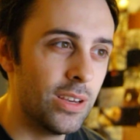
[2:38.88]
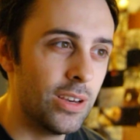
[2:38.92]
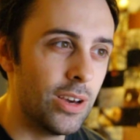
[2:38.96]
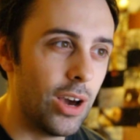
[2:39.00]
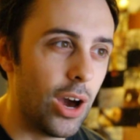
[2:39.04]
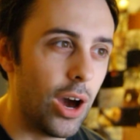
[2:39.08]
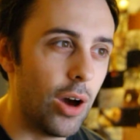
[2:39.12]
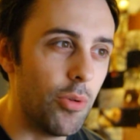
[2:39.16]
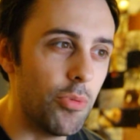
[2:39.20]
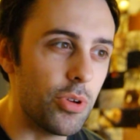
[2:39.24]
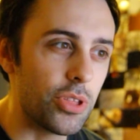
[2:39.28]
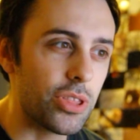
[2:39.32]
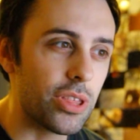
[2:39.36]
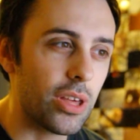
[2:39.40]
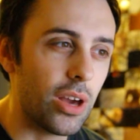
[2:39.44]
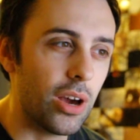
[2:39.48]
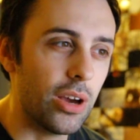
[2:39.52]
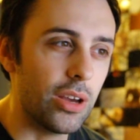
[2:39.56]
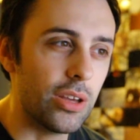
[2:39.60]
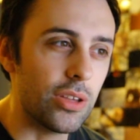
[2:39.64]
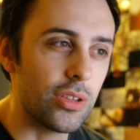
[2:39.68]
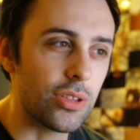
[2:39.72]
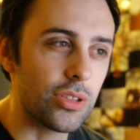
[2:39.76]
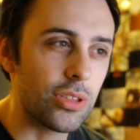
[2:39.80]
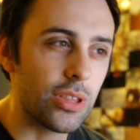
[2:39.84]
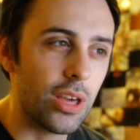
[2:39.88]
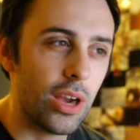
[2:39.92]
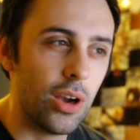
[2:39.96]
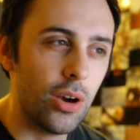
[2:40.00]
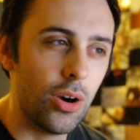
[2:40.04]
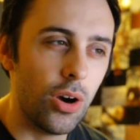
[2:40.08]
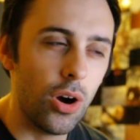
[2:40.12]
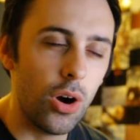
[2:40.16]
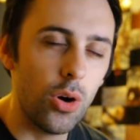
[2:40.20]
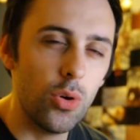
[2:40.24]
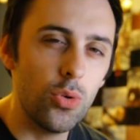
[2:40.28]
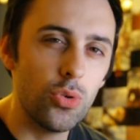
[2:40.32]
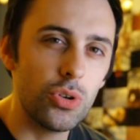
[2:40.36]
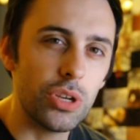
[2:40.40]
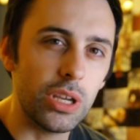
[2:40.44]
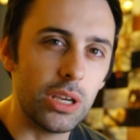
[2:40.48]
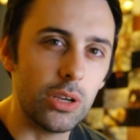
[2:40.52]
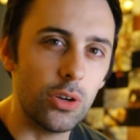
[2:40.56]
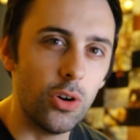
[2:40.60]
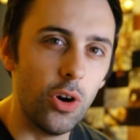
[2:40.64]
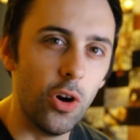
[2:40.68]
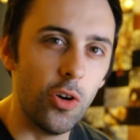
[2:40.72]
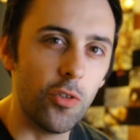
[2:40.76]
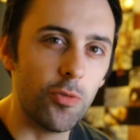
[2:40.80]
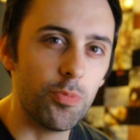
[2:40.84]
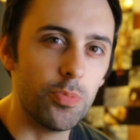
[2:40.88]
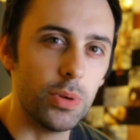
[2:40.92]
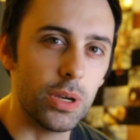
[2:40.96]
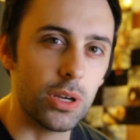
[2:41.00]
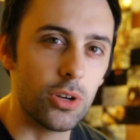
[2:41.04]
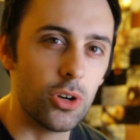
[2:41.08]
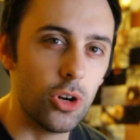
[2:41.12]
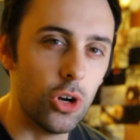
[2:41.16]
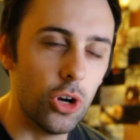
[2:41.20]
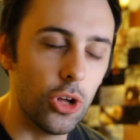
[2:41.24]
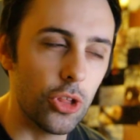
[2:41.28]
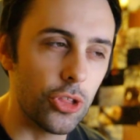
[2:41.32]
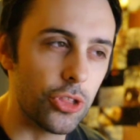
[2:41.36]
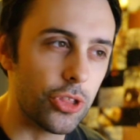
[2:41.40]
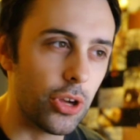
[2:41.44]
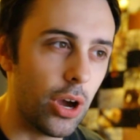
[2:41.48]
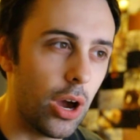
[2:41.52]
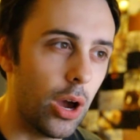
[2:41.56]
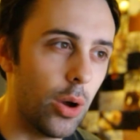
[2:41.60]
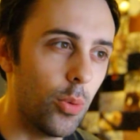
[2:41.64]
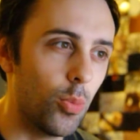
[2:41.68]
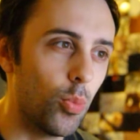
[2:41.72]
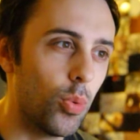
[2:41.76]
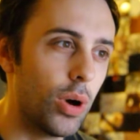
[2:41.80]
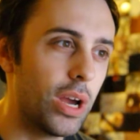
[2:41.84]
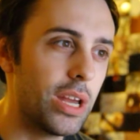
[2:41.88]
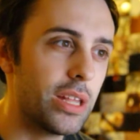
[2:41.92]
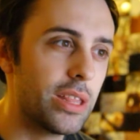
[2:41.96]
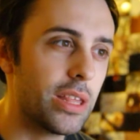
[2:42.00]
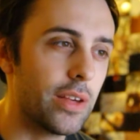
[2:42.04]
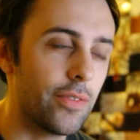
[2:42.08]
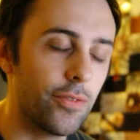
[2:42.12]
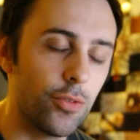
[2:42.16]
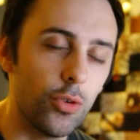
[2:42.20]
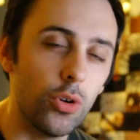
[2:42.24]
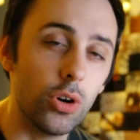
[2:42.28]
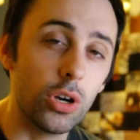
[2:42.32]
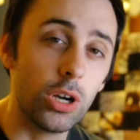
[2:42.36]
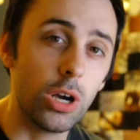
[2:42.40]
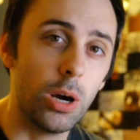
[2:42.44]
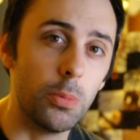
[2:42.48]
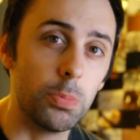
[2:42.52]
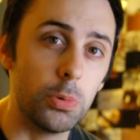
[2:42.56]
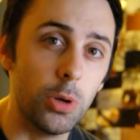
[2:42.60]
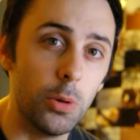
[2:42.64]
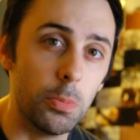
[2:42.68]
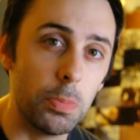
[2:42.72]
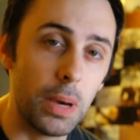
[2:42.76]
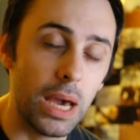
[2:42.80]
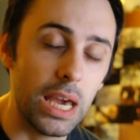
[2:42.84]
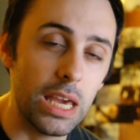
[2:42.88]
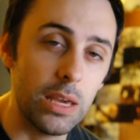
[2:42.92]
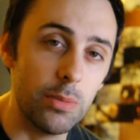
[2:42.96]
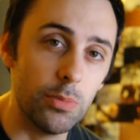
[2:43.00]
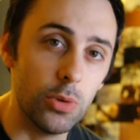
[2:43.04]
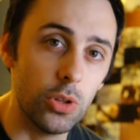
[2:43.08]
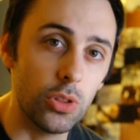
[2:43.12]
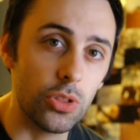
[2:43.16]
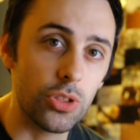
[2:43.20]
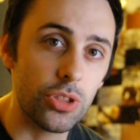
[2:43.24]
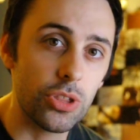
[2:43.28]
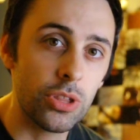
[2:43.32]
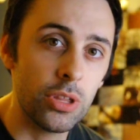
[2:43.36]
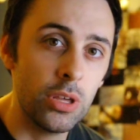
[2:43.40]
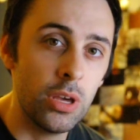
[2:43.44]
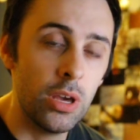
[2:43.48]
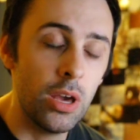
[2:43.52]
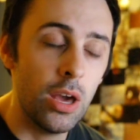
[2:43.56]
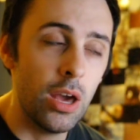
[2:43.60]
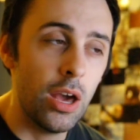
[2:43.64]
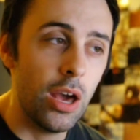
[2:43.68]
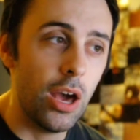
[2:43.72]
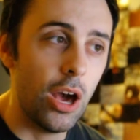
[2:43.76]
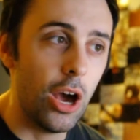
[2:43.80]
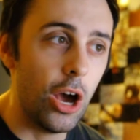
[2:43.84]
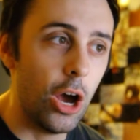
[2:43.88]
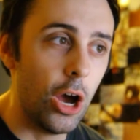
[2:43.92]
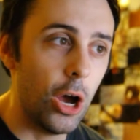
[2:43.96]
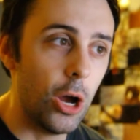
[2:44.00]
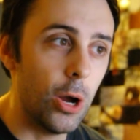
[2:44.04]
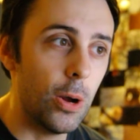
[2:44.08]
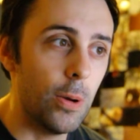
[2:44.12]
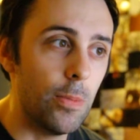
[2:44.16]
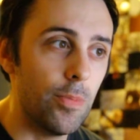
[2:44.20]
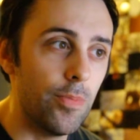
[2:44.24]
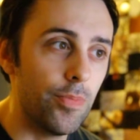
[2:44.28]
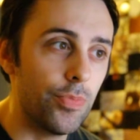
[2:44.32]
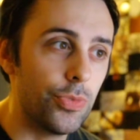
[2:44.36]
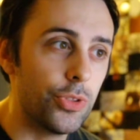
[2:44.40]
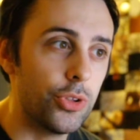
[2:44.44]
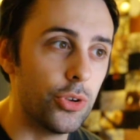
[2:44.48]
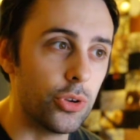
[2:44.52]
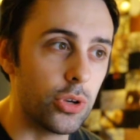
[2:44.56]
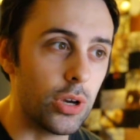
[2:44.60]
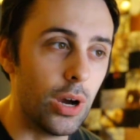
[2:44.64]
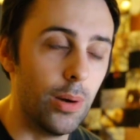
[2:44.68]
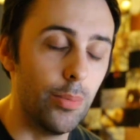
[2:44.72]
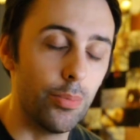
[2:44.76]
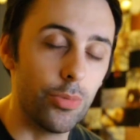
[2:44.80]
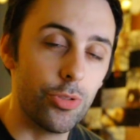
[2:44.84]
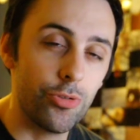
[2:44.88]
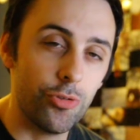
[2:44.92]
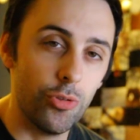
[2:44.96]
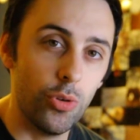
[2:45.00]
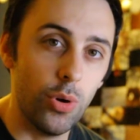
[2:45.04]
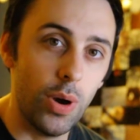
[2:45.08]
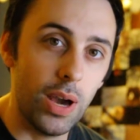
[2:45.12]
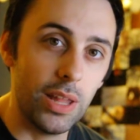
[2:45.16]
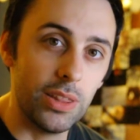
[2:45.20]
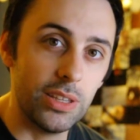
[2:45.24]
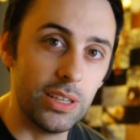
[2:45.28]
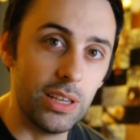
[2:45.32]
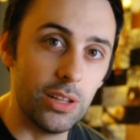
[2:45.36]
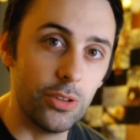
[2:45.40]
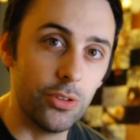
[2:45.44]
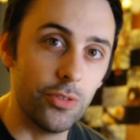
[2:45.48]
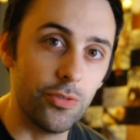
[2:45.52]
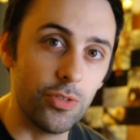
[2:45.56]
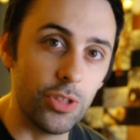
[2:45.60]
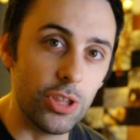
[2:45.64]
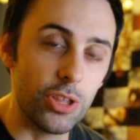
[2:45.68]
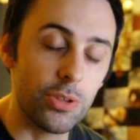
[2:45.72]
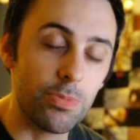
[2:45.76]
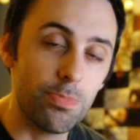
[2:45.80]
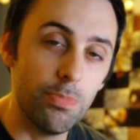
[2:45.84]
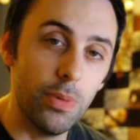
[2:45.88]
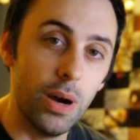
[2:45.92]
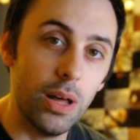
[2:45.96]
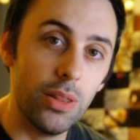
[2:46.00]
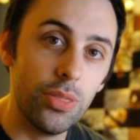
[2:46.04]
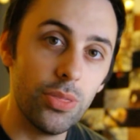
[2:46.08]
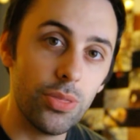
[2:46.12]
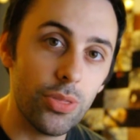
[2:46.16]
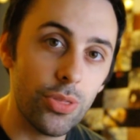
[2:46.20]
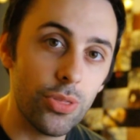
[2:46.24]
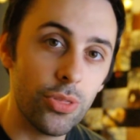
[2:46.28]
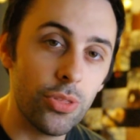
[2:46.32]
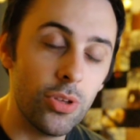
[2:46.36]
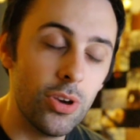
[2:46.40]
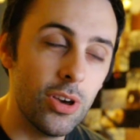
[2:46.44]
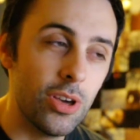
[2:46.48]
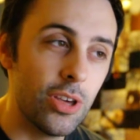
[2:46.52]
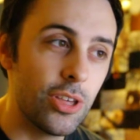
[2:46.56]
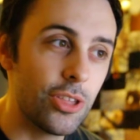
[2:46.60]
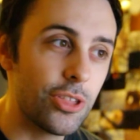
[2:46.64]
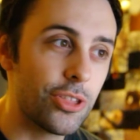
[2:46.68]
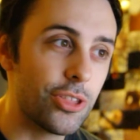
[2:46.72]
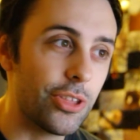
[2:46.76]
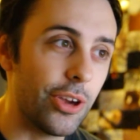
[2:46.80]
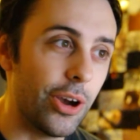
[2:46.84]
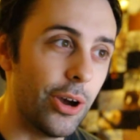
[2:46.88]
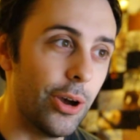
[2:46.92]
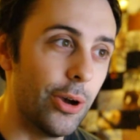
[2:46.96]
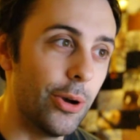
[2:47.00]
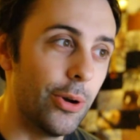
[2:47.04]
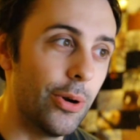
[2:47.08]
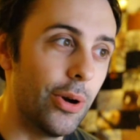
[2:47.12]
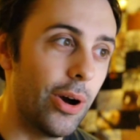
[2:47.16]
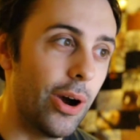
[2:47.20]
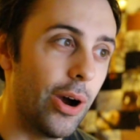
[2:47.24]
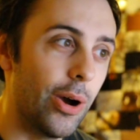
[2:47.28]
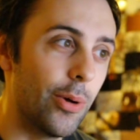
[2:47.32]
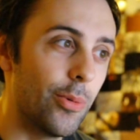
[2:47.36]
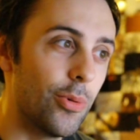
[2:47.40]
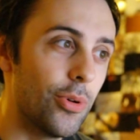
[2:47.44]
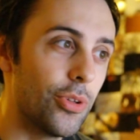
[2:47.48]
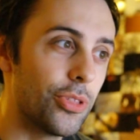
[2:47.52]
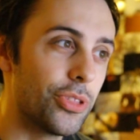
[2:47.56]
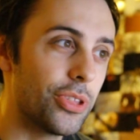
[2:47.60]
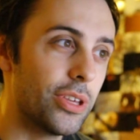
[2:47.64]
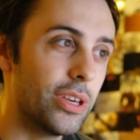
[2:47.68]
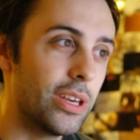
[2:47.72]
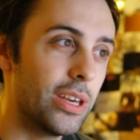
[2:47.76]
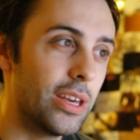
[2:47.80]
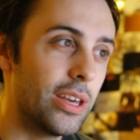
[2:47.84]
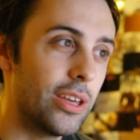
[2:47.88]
was holding off because I'm waiting for a couple of payments to come through at the end of this month. So it